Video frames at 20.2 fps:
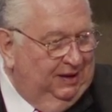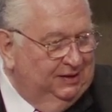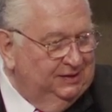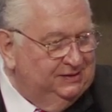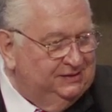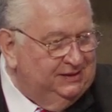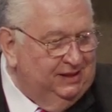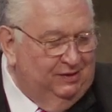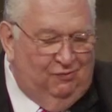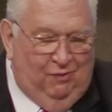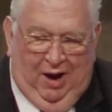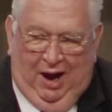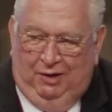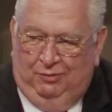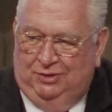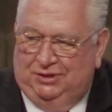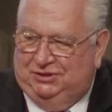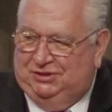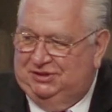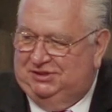You say, why
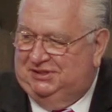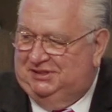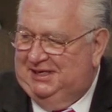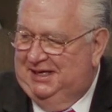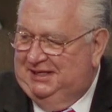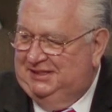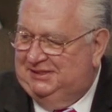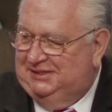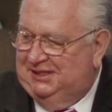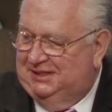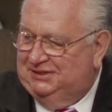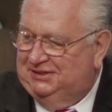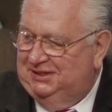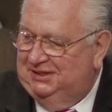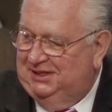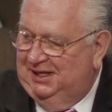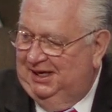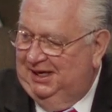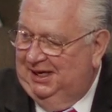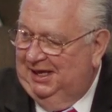would you say such
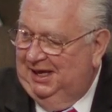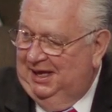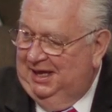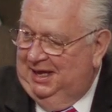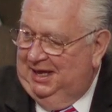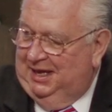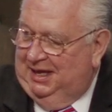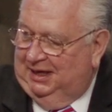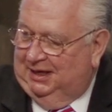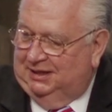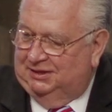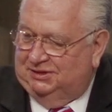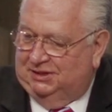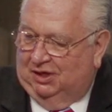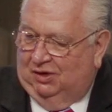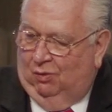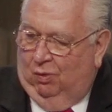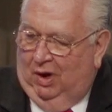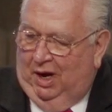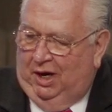a thing? Because
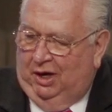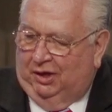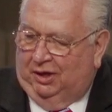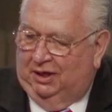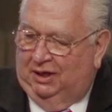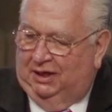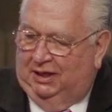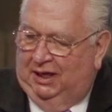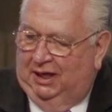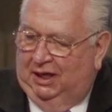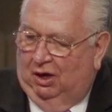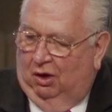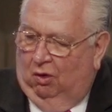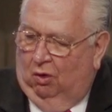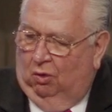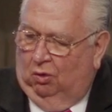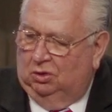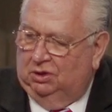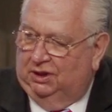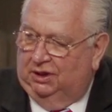a choir can dig a
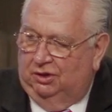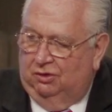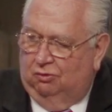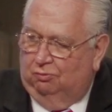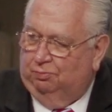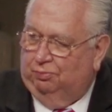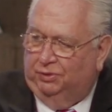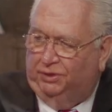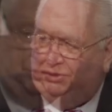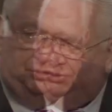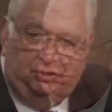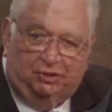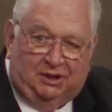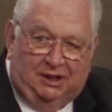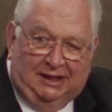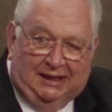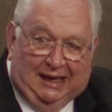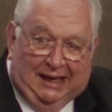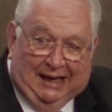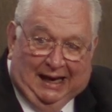hole that no preacher
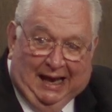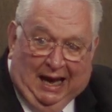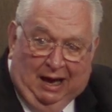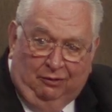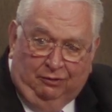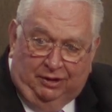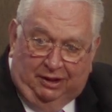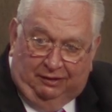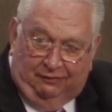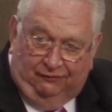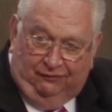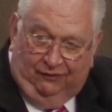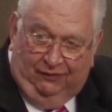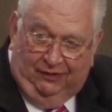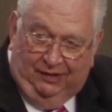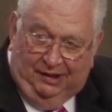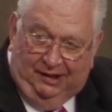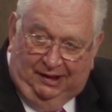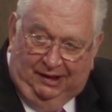can get out of.